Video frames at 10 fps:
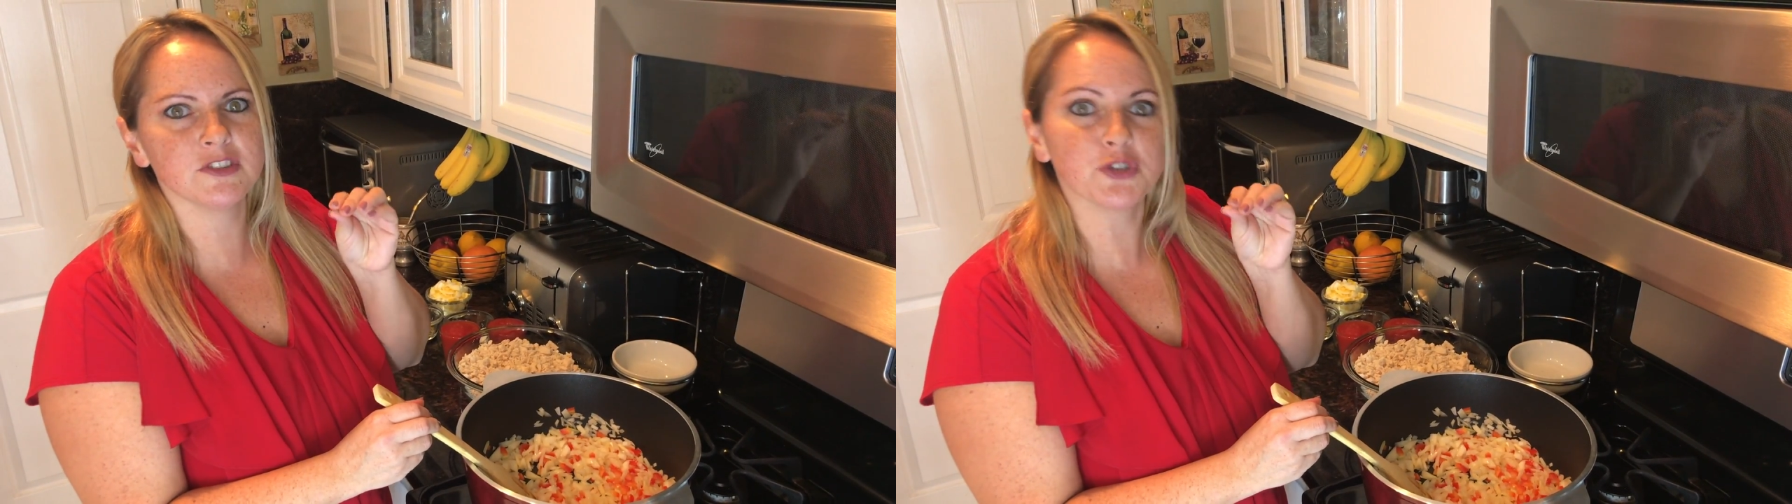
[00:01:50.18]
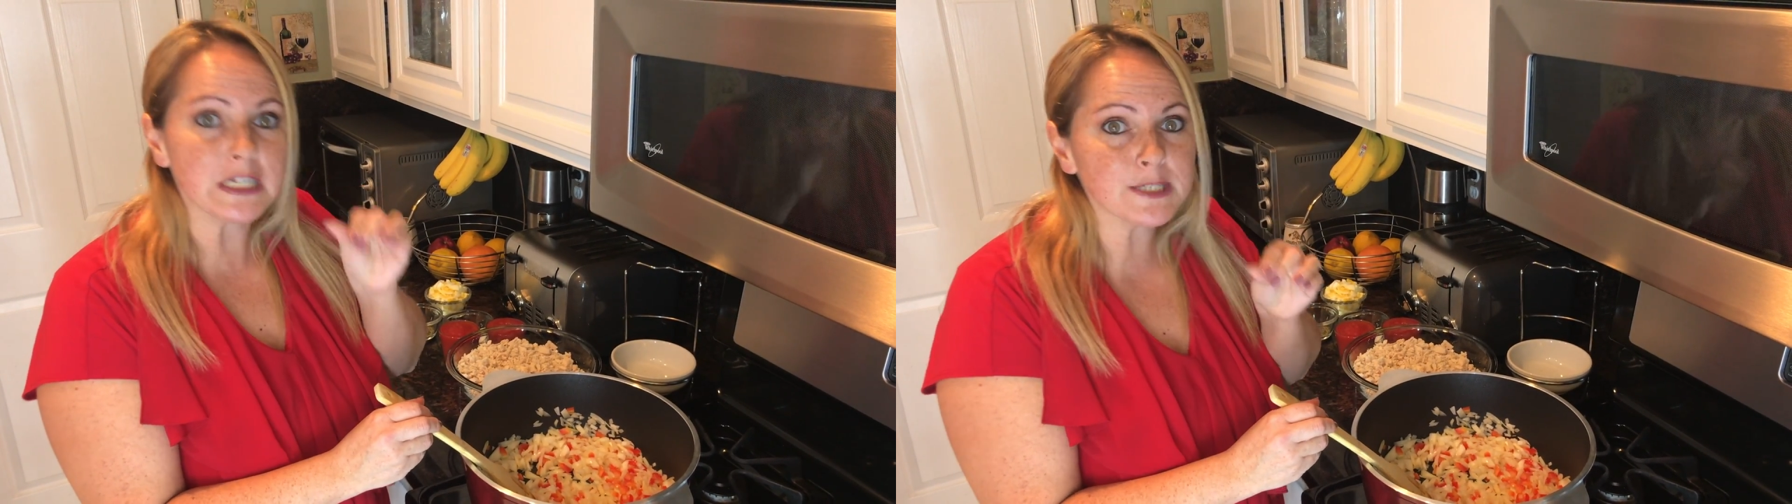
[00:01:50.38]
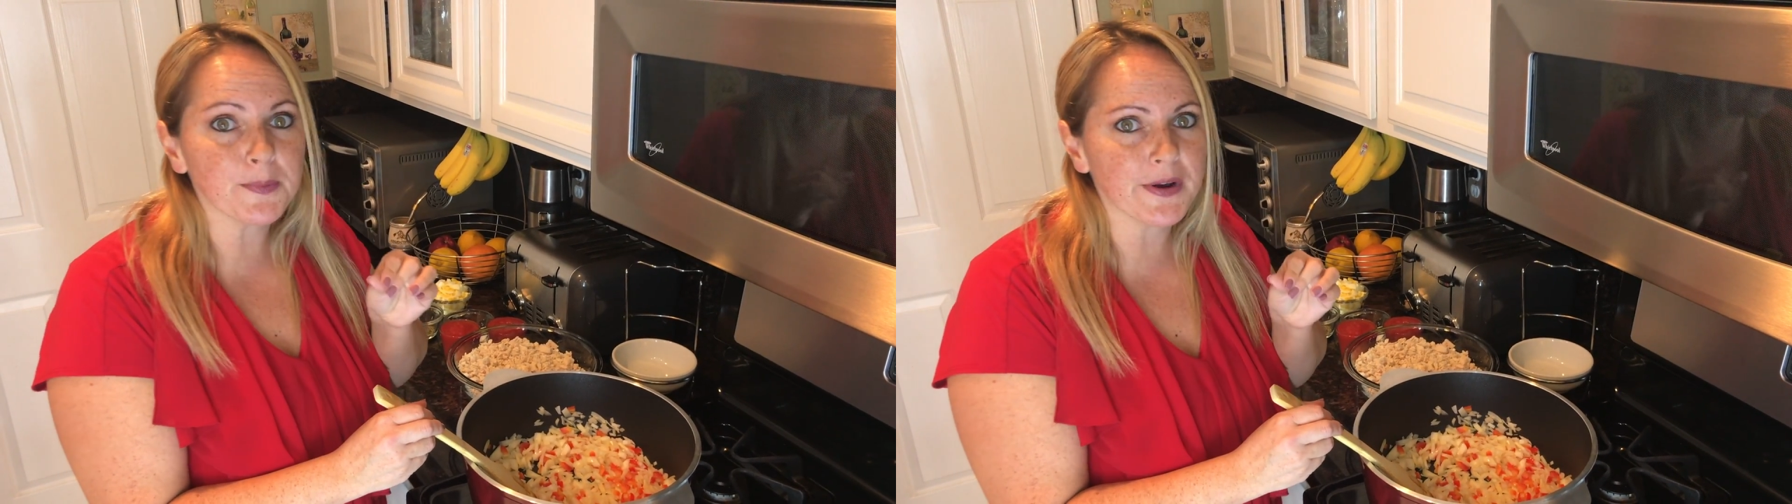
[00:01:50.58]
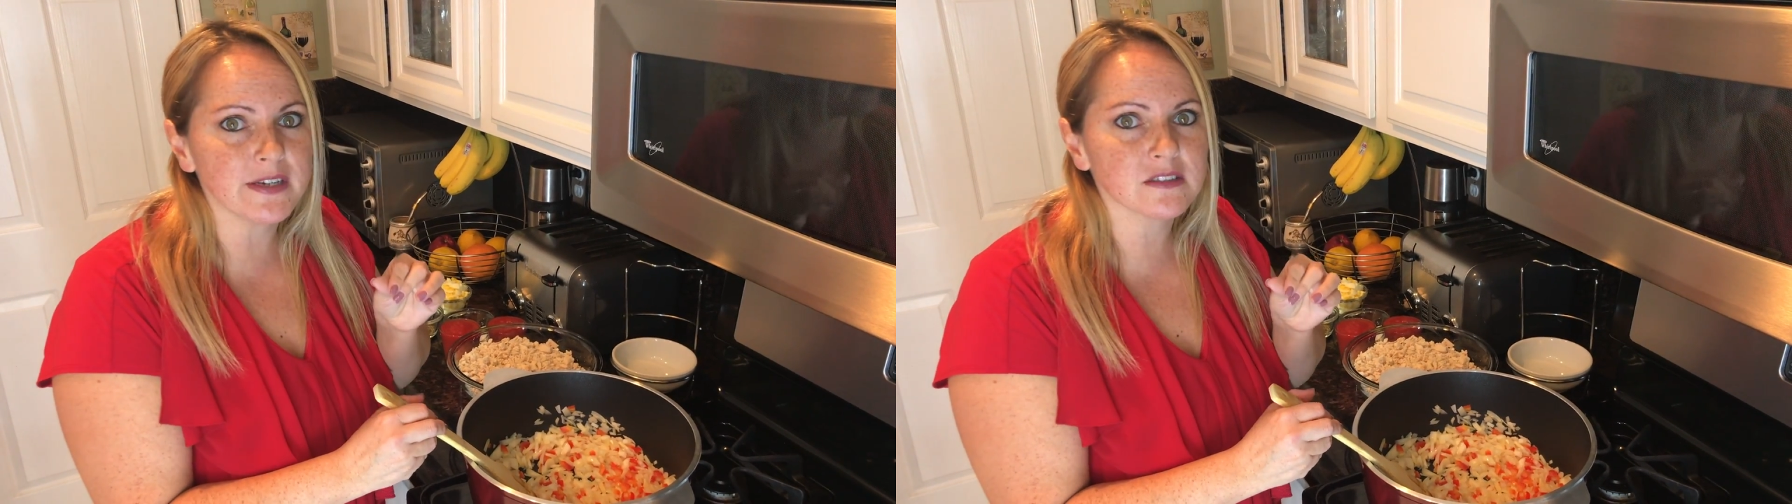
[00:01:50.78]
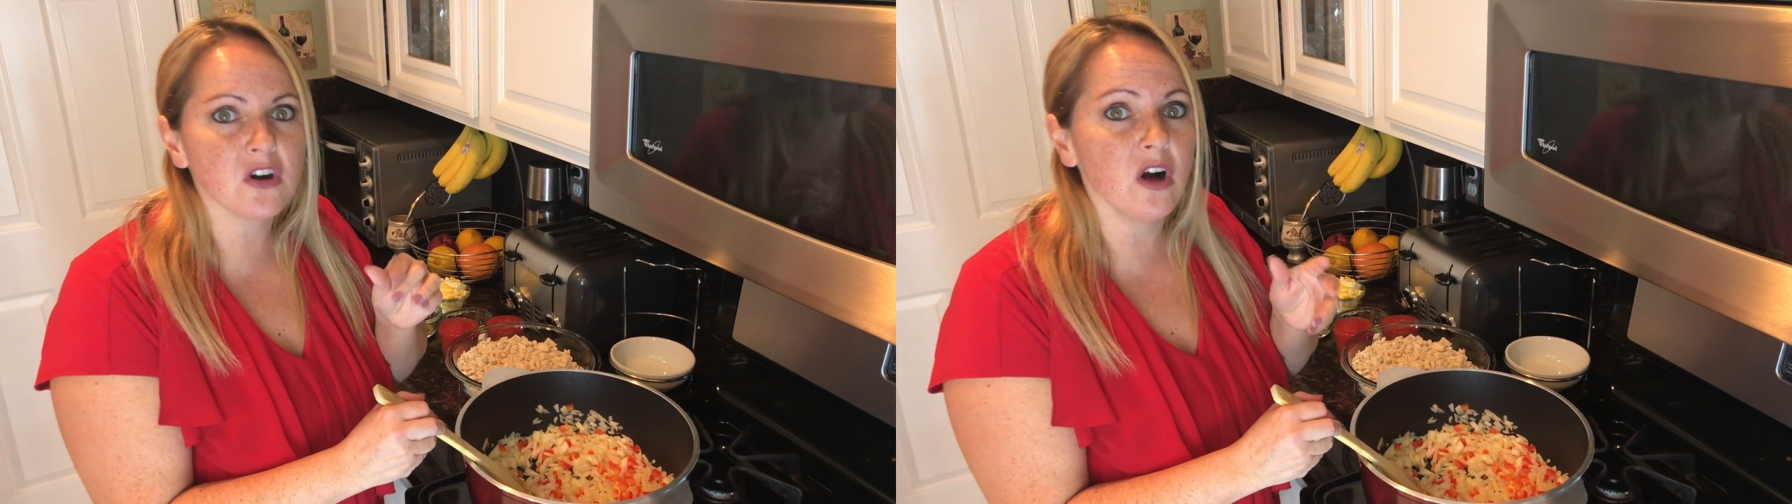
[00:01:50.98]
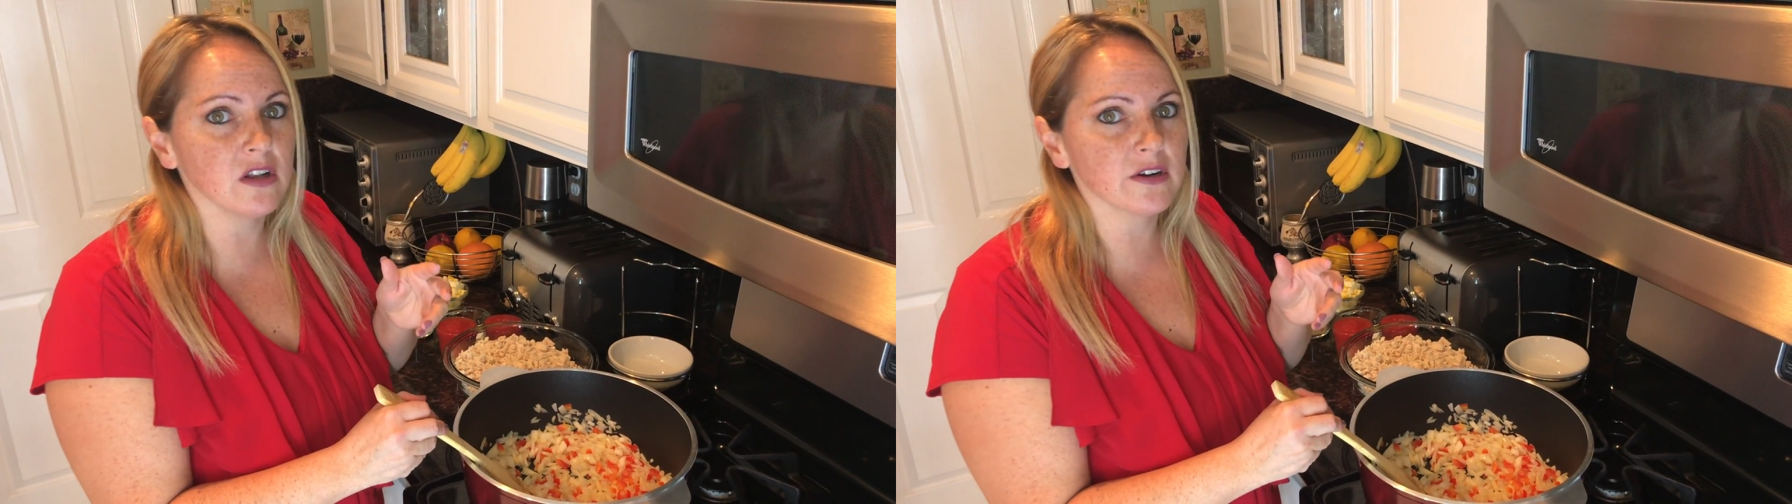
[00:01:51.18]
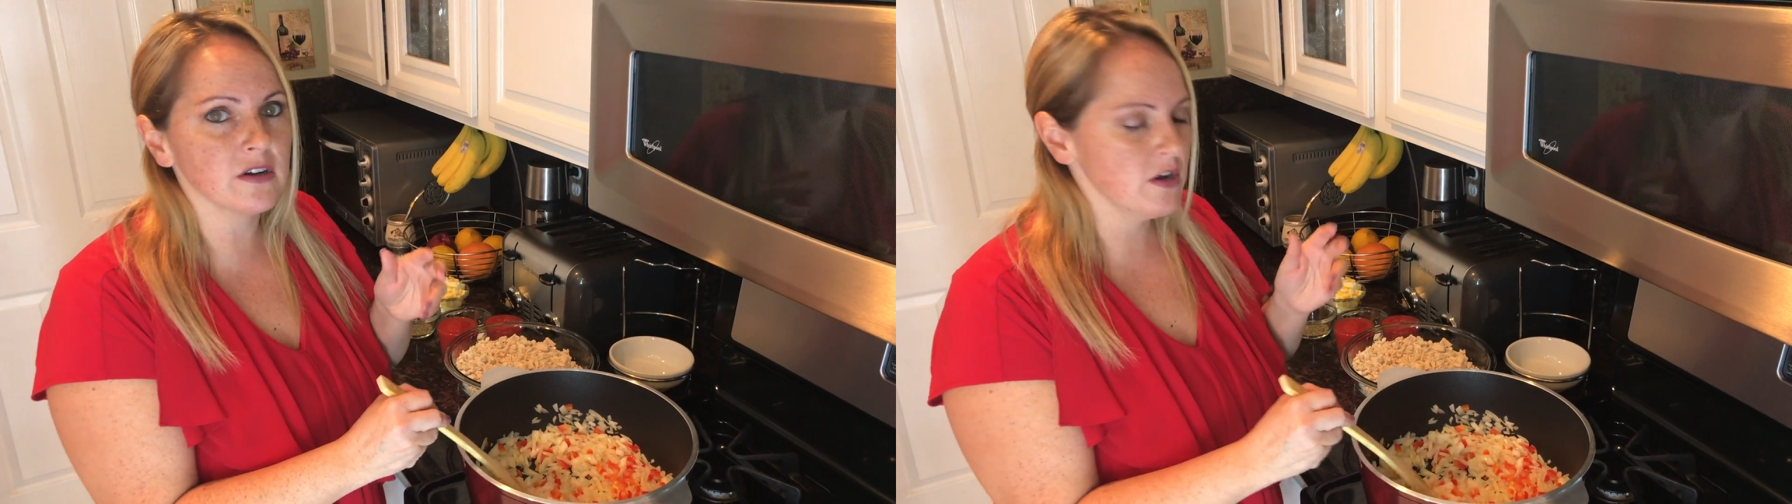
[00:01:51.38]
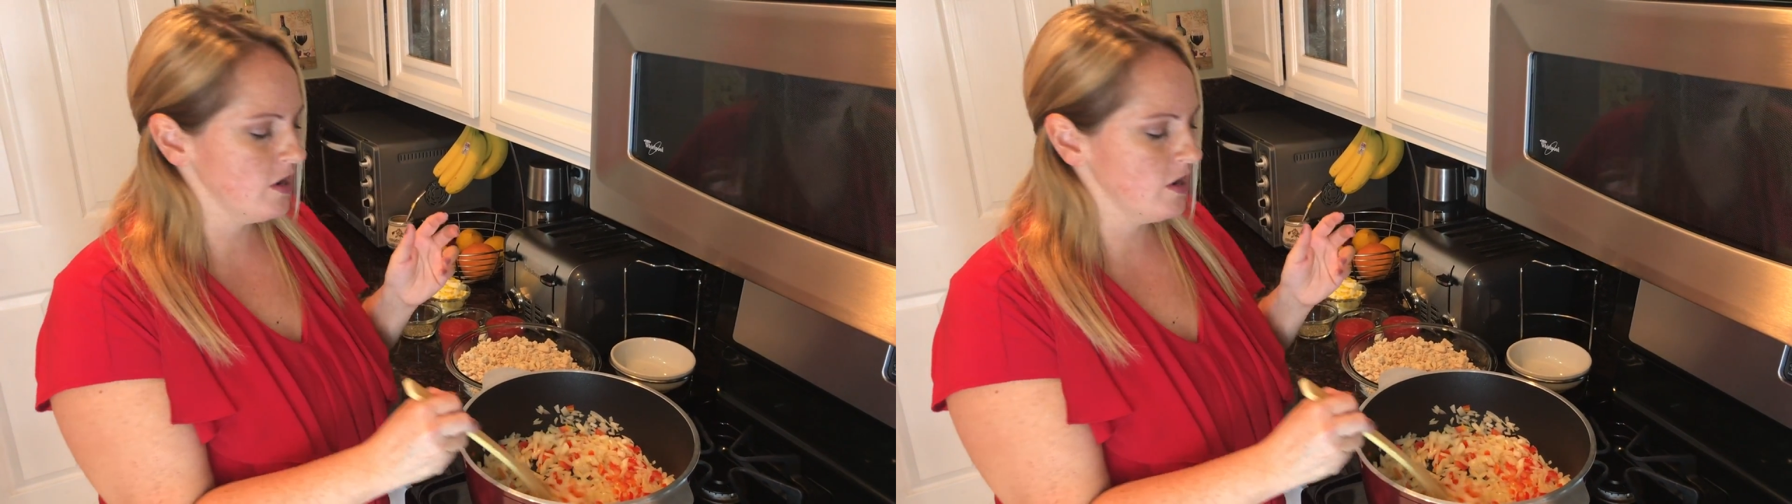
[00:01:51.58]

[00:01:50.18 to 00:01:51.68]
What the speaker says: transparent color.